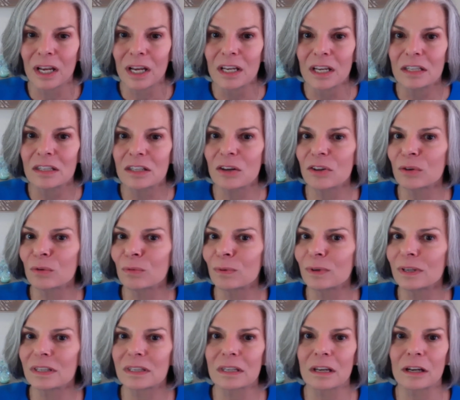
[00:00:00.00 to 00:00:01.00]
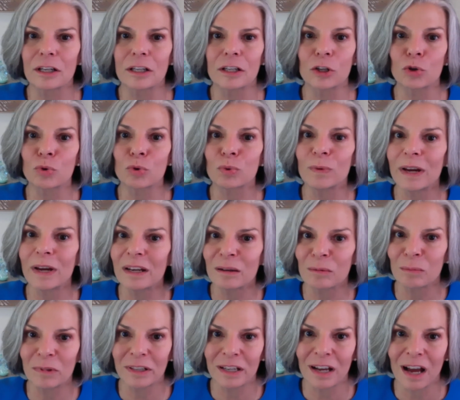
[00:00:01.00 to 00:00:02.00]
So the risks are
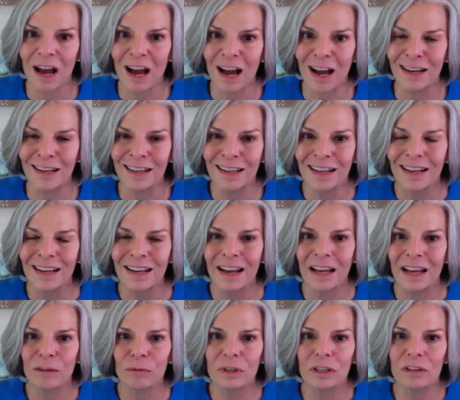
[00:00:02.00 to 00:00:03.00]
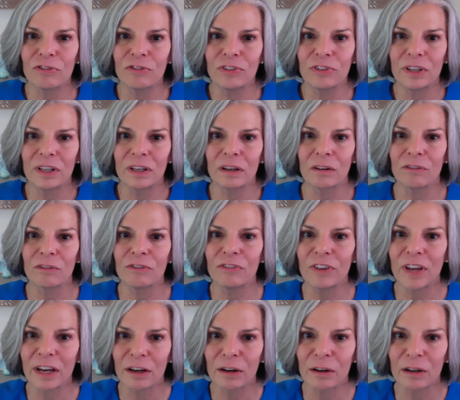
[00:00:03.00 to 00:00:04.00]
incredibly high, and we feel
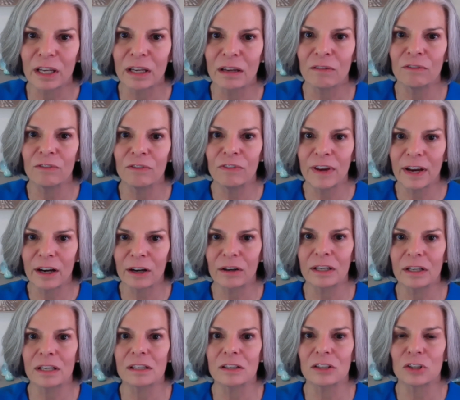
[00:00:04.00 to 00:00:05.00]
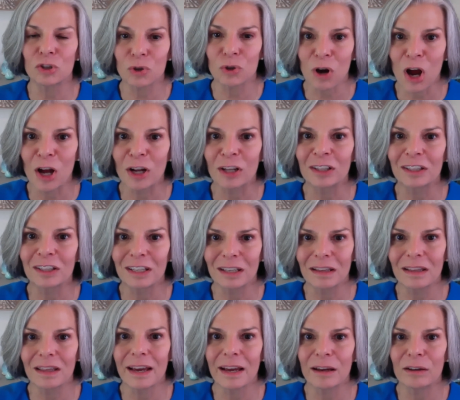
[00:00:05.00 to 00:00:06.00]
very, very strongly
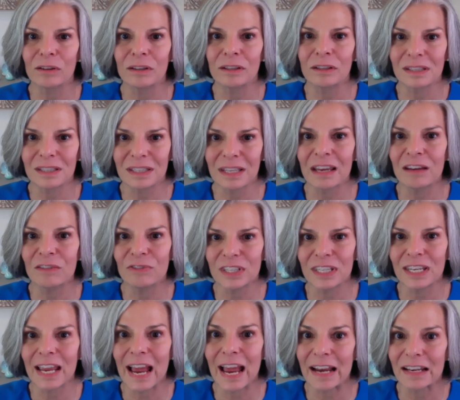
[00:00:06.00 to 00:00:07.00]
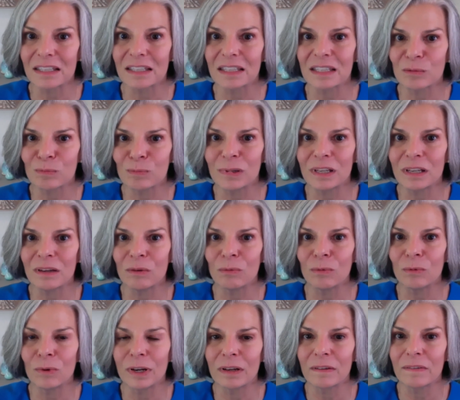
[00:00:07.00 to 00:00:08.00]
that safety has to be
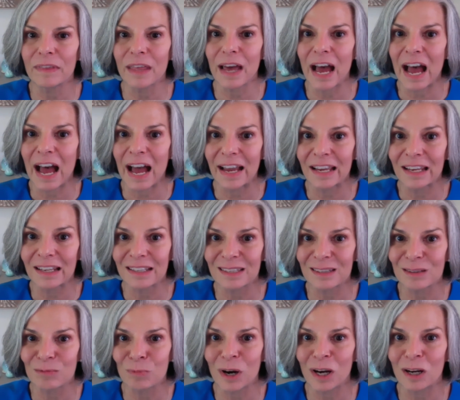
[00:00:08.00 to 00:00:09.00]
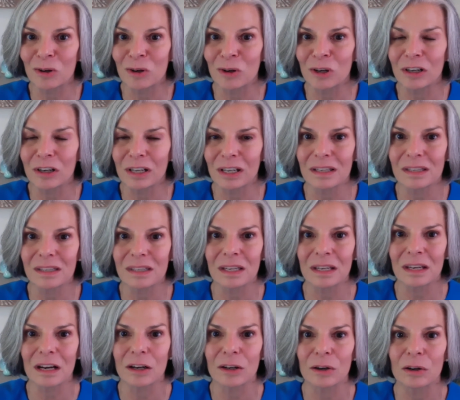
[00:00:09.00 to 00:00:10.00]
one of the highest priorities in
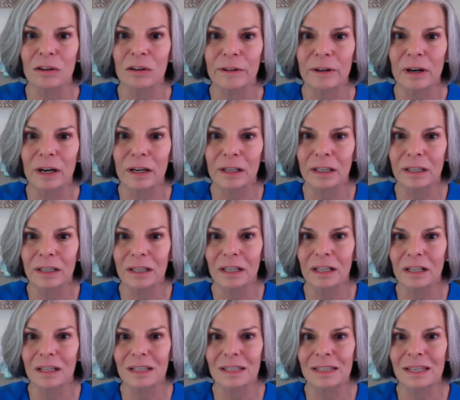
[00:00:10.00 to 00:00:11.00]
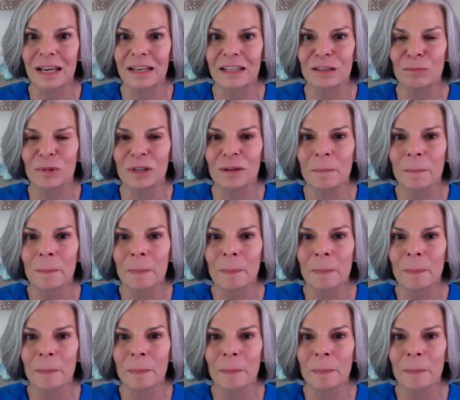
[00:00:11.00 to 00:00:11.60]
our overall clinical assessment.